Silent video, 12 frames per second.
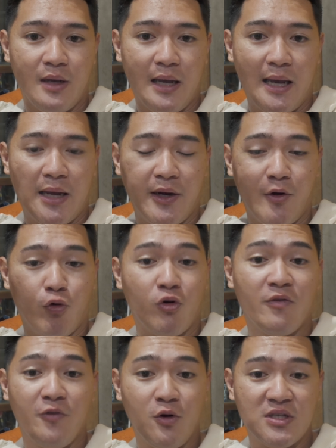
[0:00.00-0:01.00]
And in order
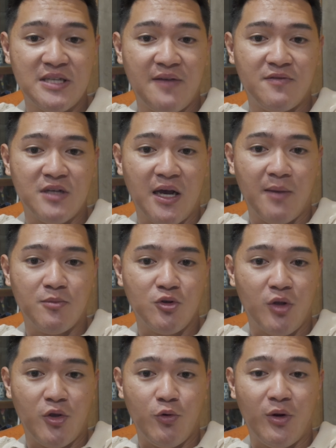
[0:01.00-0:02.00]
for you to save time, so
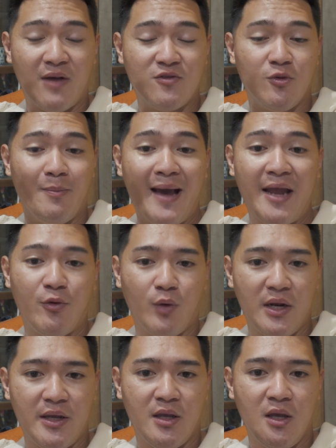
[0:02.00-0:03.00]
that you don't have to
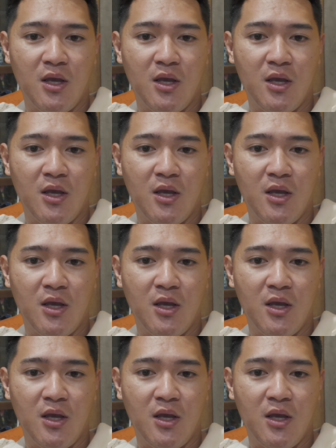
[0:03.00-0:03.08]
manually